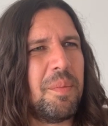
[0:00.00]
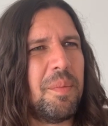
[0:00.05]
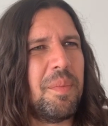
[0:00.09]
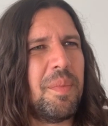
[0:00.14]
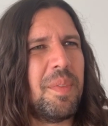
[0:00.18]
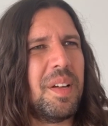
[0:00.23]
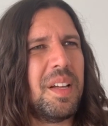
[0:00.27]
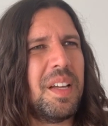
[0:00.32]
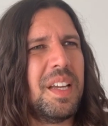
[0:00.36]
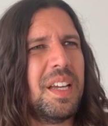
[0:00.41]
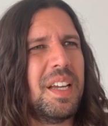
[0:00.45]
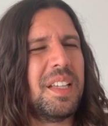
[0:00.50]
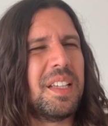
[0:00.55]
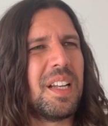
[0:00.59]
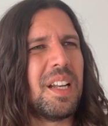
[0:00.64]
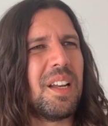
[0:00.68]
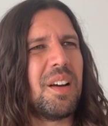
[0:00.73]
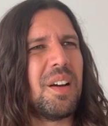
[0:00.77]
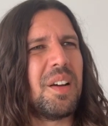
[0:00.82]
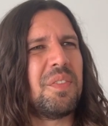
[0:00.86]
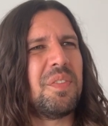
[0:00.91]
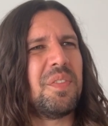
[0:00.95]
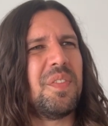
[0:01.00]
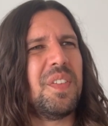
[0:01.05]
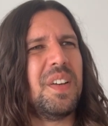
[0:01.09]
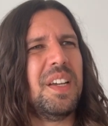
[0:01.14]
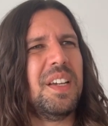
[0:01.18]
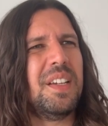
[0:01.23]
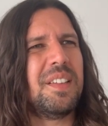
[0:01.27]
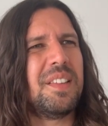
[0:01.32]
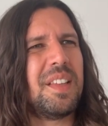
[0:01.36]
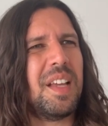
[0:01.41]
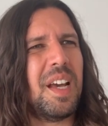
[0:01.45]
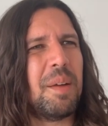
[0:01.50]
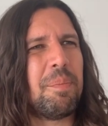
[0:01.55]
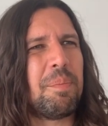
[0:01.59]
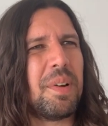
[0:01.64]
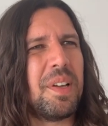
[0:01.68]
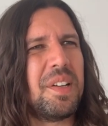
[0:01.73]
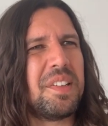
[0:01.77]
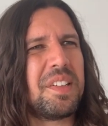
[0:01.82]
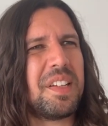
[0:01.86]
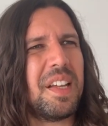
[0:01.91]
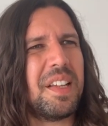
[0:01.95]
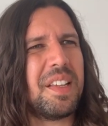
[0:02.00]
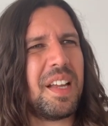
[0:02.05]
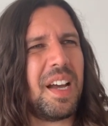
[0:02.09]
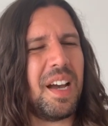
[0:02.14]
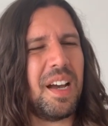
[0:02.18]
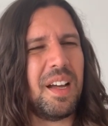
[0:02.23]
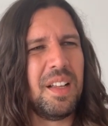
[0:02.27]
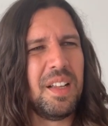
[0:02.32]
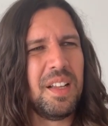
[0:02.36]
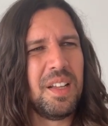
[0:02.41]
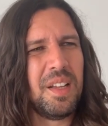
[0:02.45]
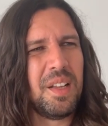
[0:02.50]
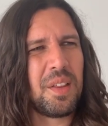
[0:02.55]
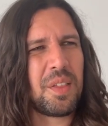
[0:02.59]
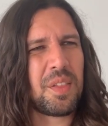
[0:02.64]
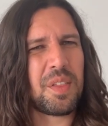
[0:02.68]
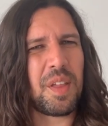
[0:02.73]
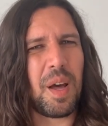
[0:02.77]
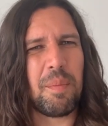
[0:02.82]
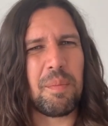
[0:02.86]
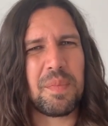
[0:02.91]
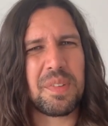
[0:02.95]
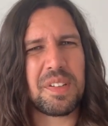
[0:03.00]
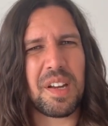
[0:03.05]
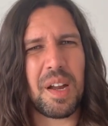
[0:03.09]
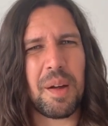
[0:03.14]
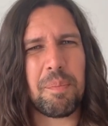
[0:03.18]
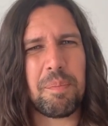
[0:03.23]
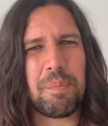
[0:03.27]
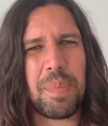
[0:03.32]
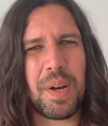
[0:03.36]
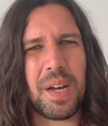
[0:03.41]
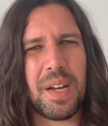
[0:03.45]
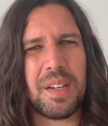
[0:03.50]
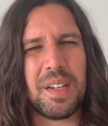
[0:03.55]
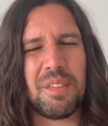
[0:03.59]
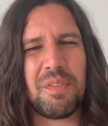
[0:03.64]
hitting the live feed there, please hit that thumbs up button.